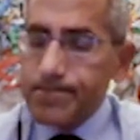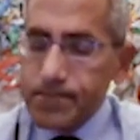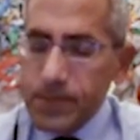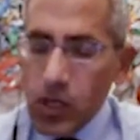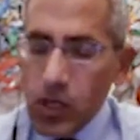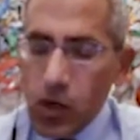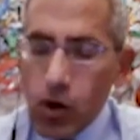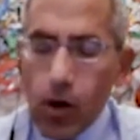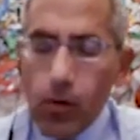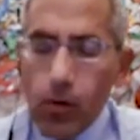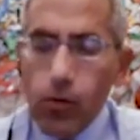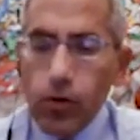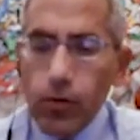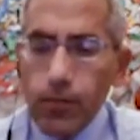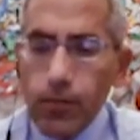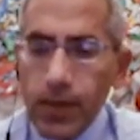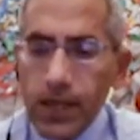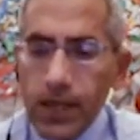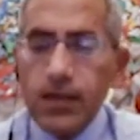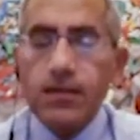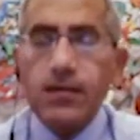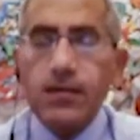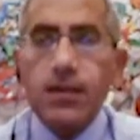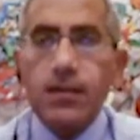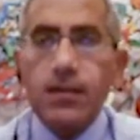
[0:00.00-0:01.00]

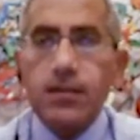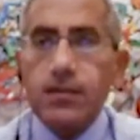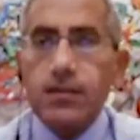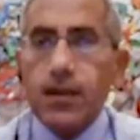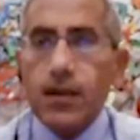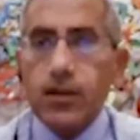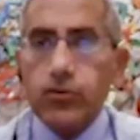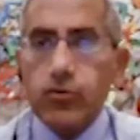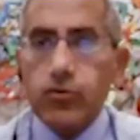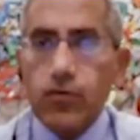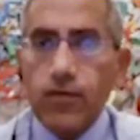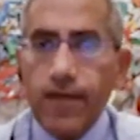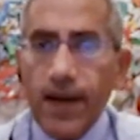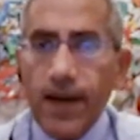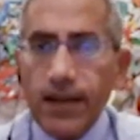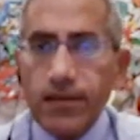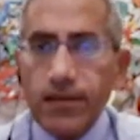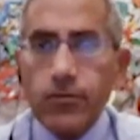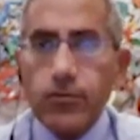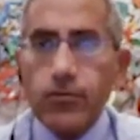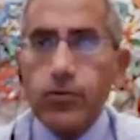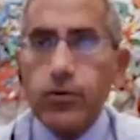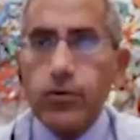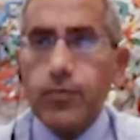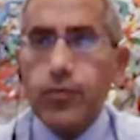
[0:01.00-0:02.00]
comorbidities,
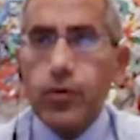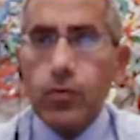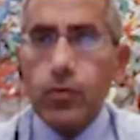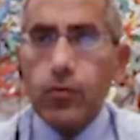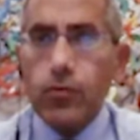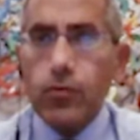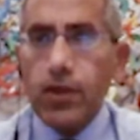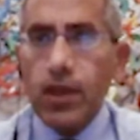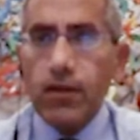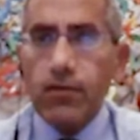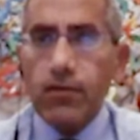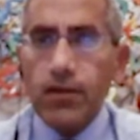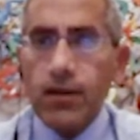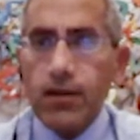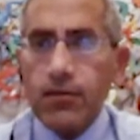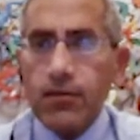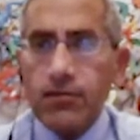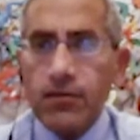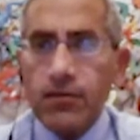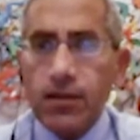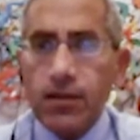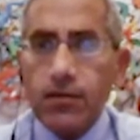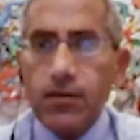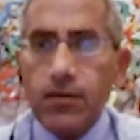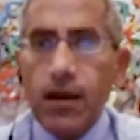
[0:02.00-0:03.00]
cardiovascular, pulmonary,
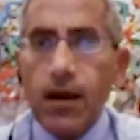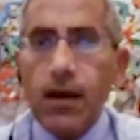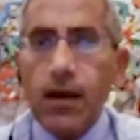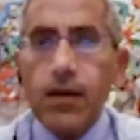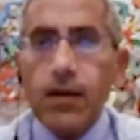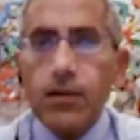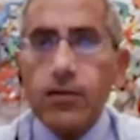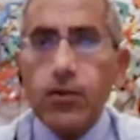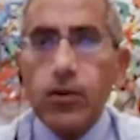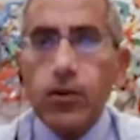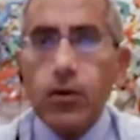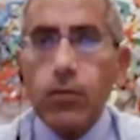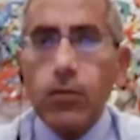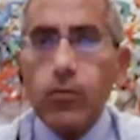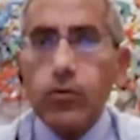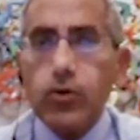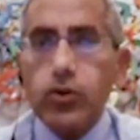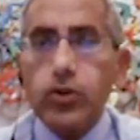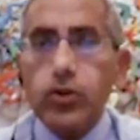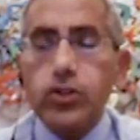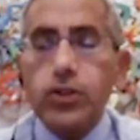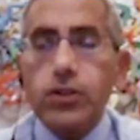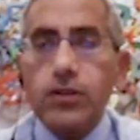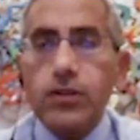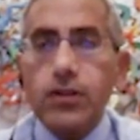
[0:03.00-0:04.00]
etc., the
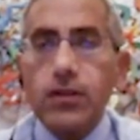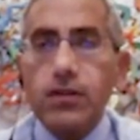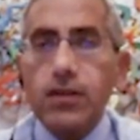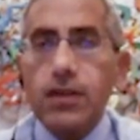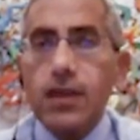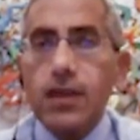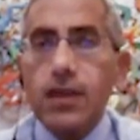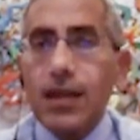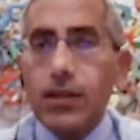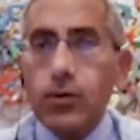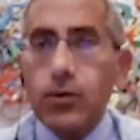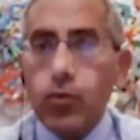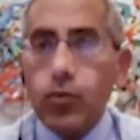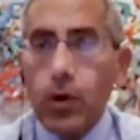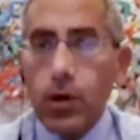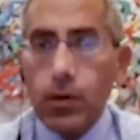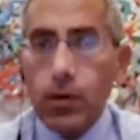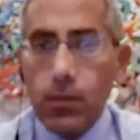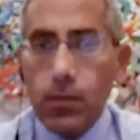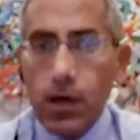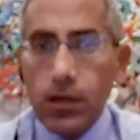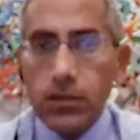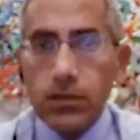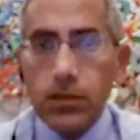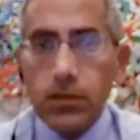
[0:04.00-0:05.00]
immunogenicity at 1
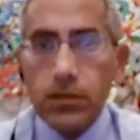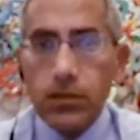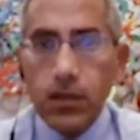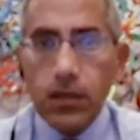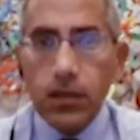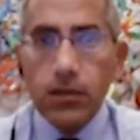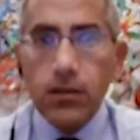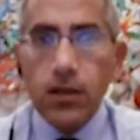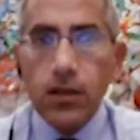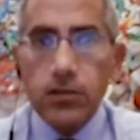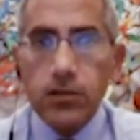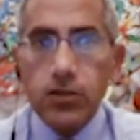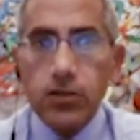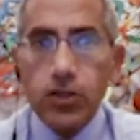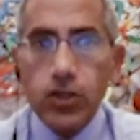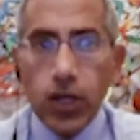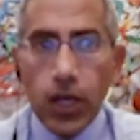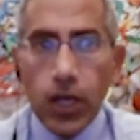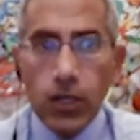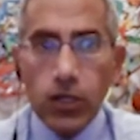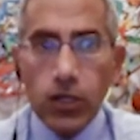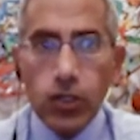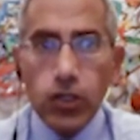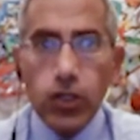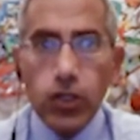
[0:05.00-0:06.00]
month did not
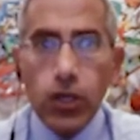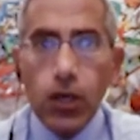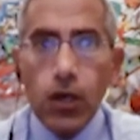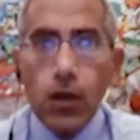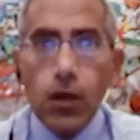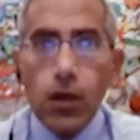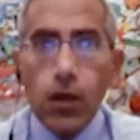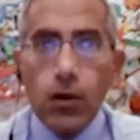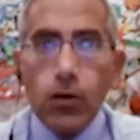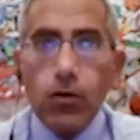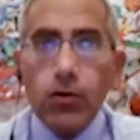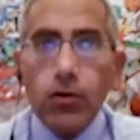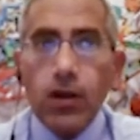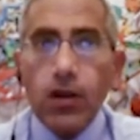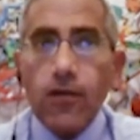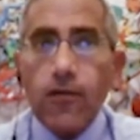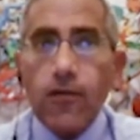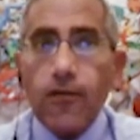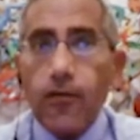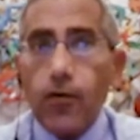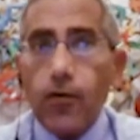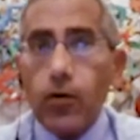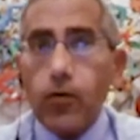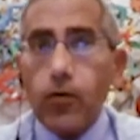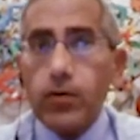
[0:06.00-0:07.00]
change. Looking
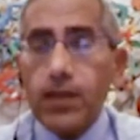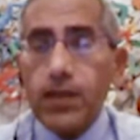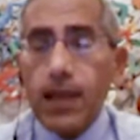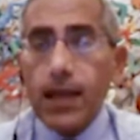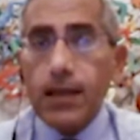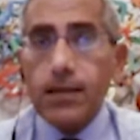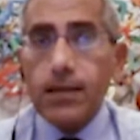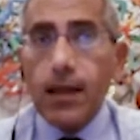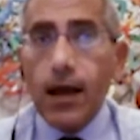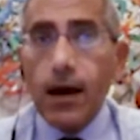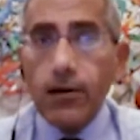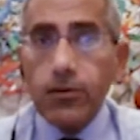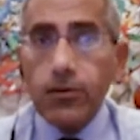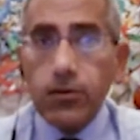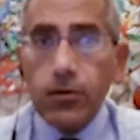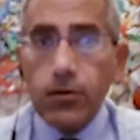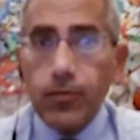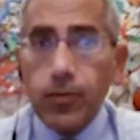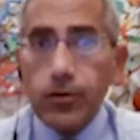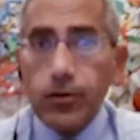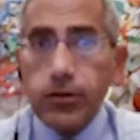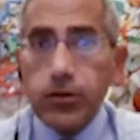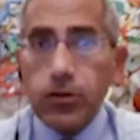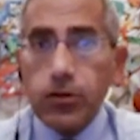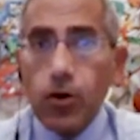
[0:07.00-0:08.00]
forward at other
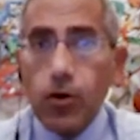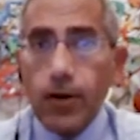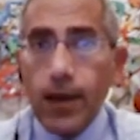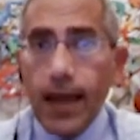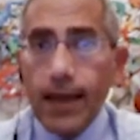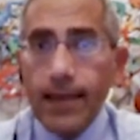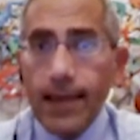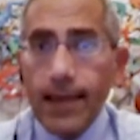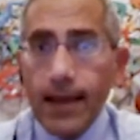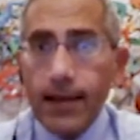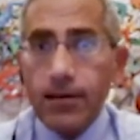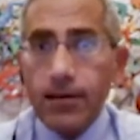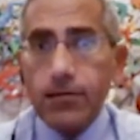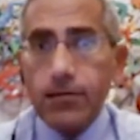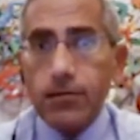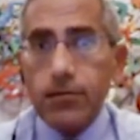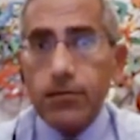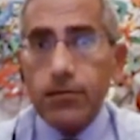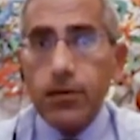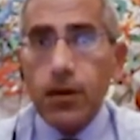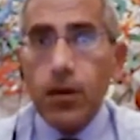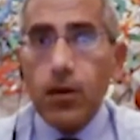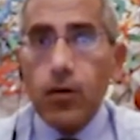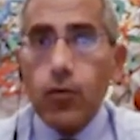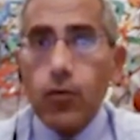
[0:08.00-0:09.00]
post hoc
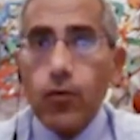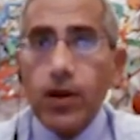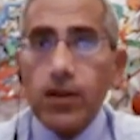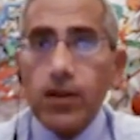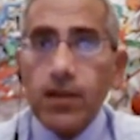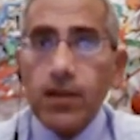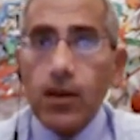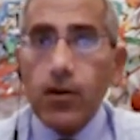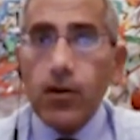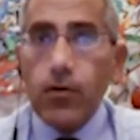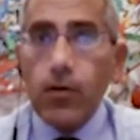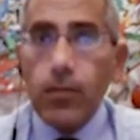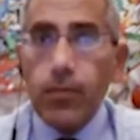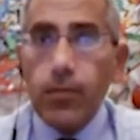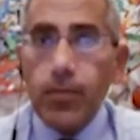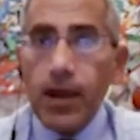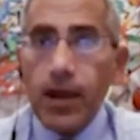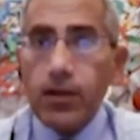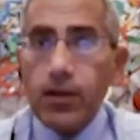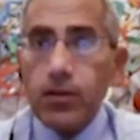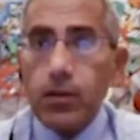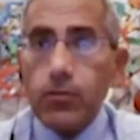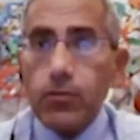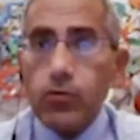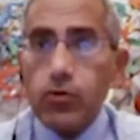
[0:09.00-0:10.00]
analysis where they
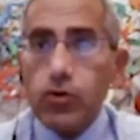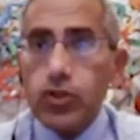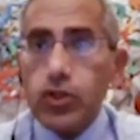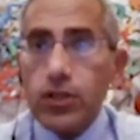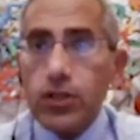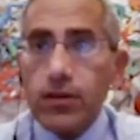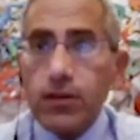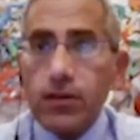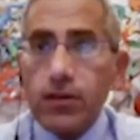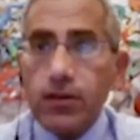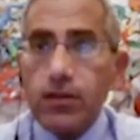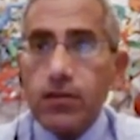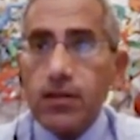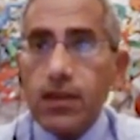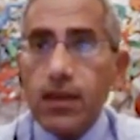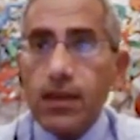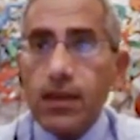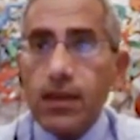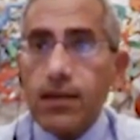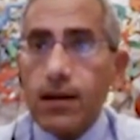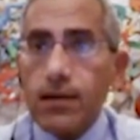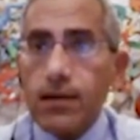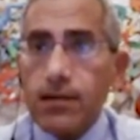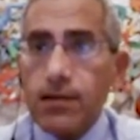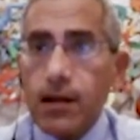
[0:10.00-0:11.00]
compared immunogenicity
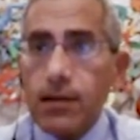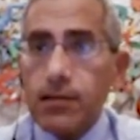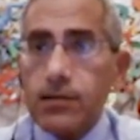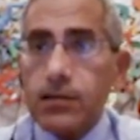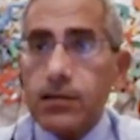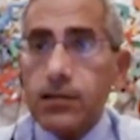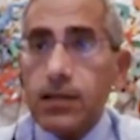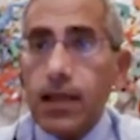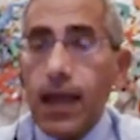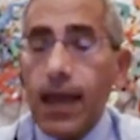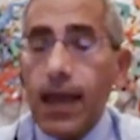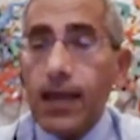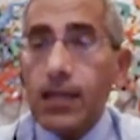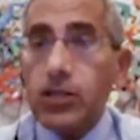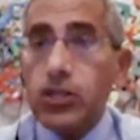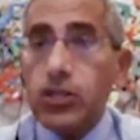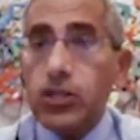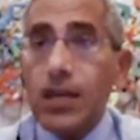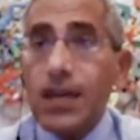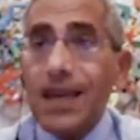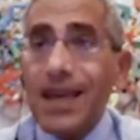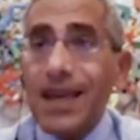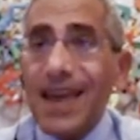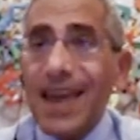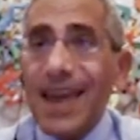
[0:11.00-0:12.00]
in adults
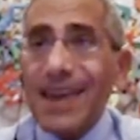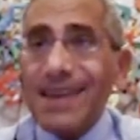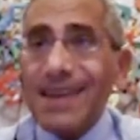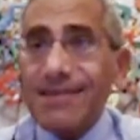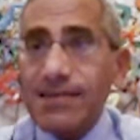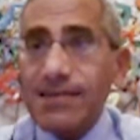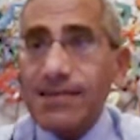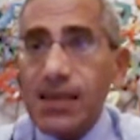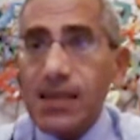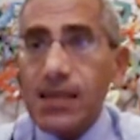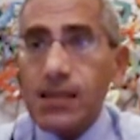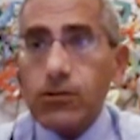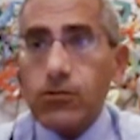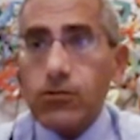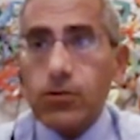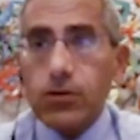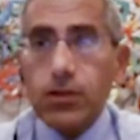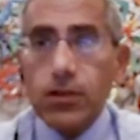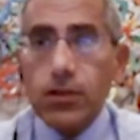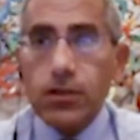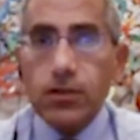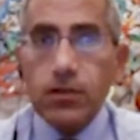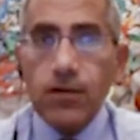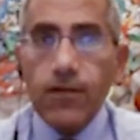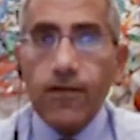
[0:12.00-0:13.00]
aged 18 to
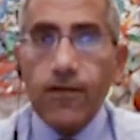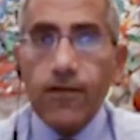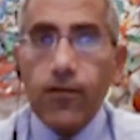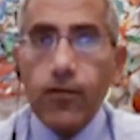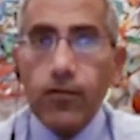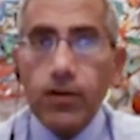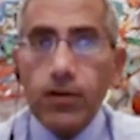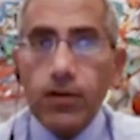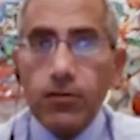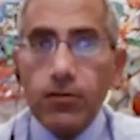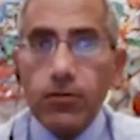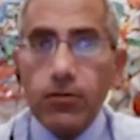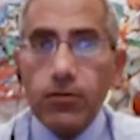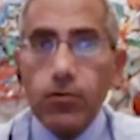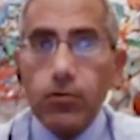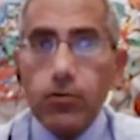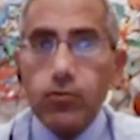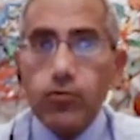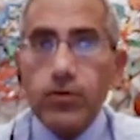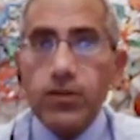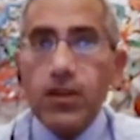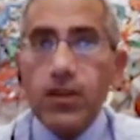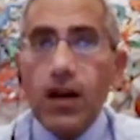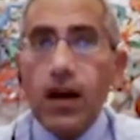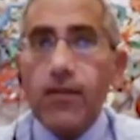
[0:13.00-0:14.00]
64 years
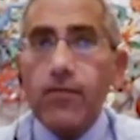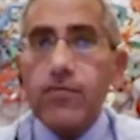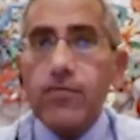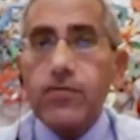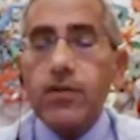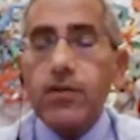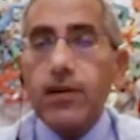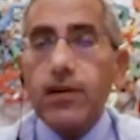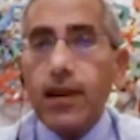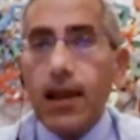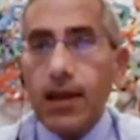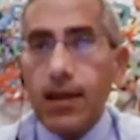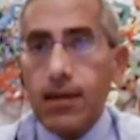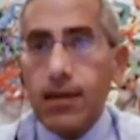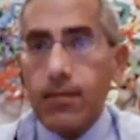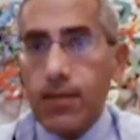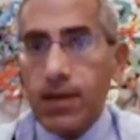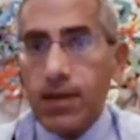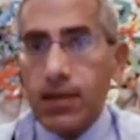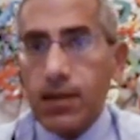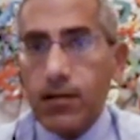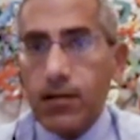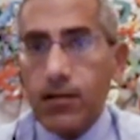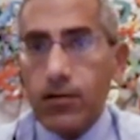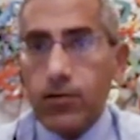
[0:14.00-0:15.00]
old with underlying
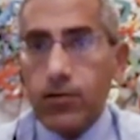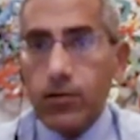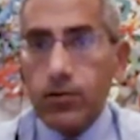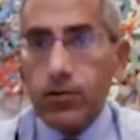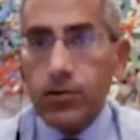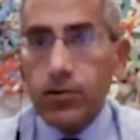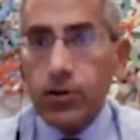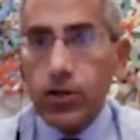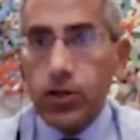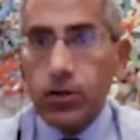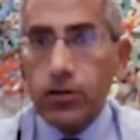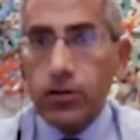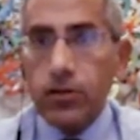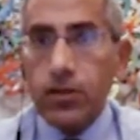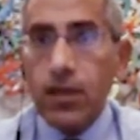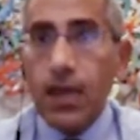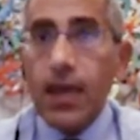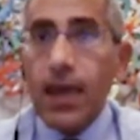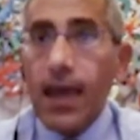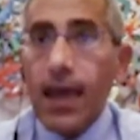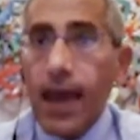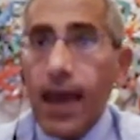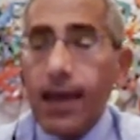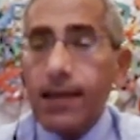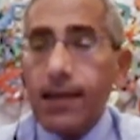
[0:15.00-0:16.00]
medical conditions
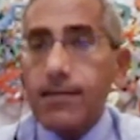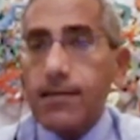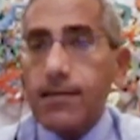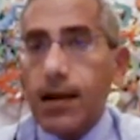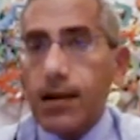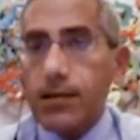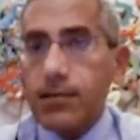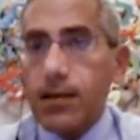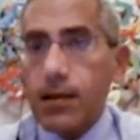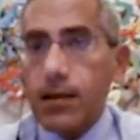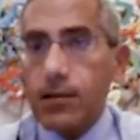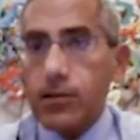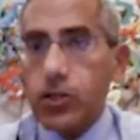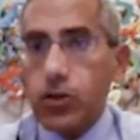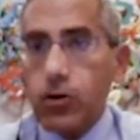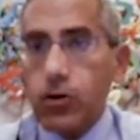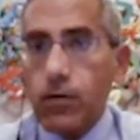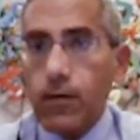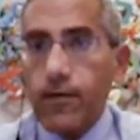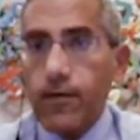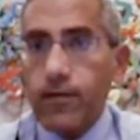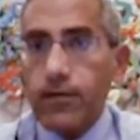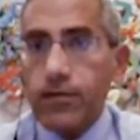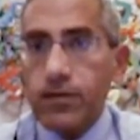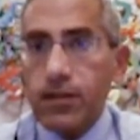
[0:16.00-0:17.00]
and adults
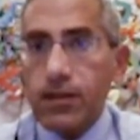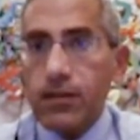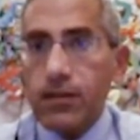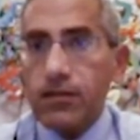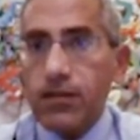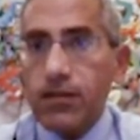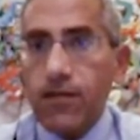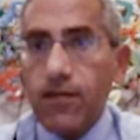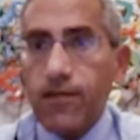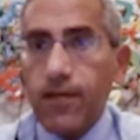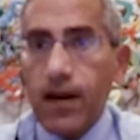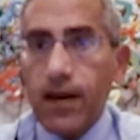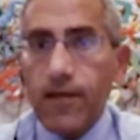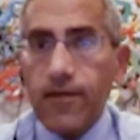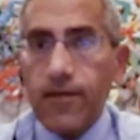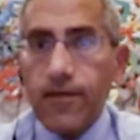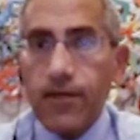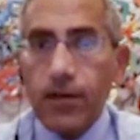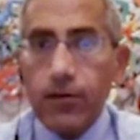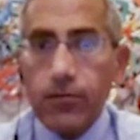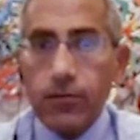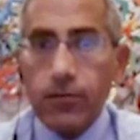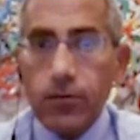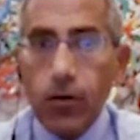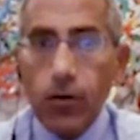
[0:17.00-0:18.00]
over 65
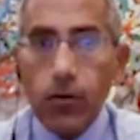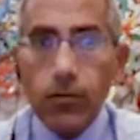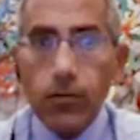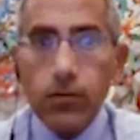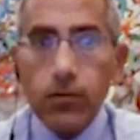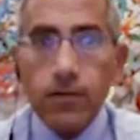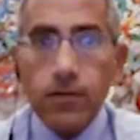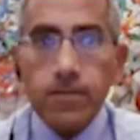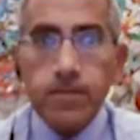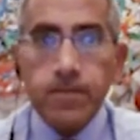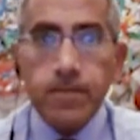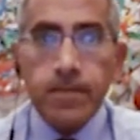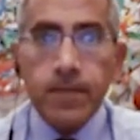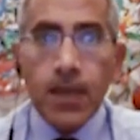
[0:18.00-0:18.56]
years old.